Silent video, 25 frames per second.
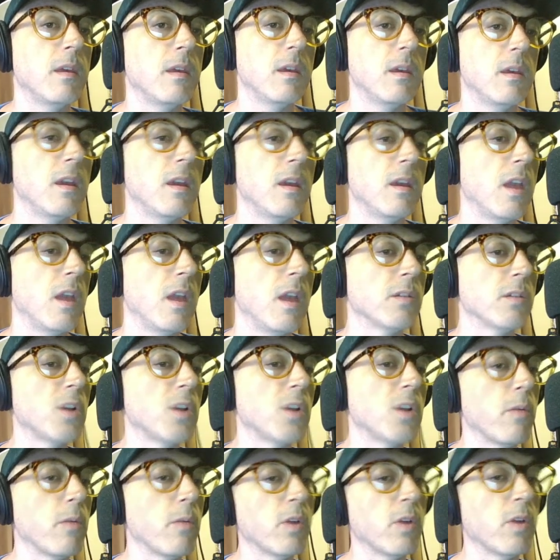it'll start
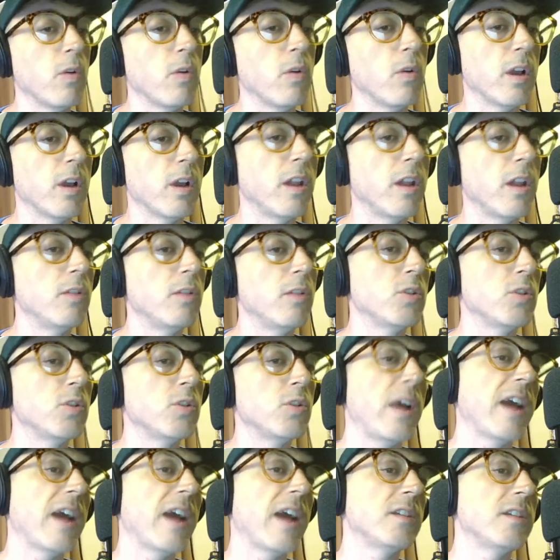recording on a new track
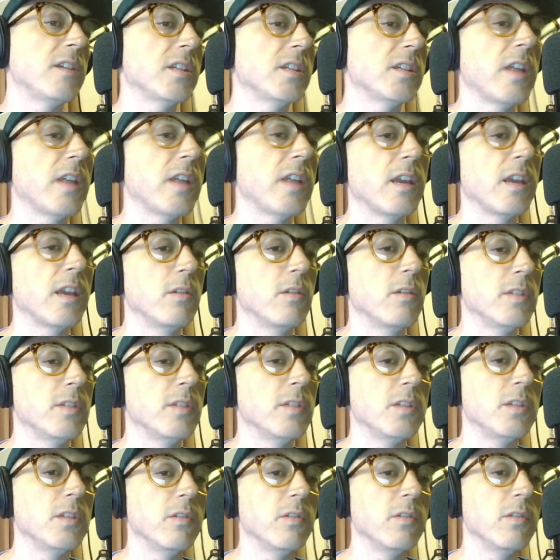just like it used to in
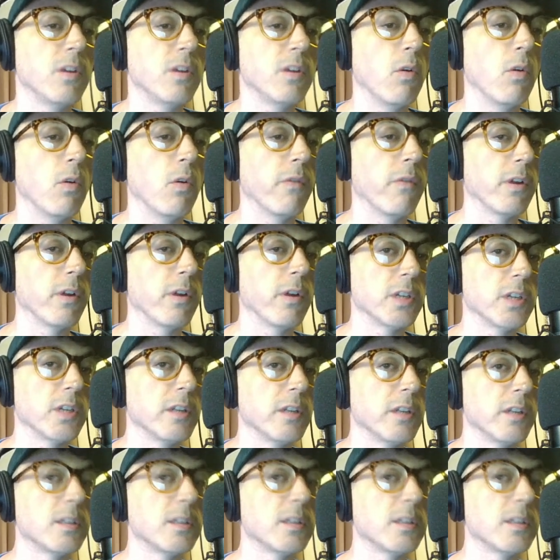the old versions.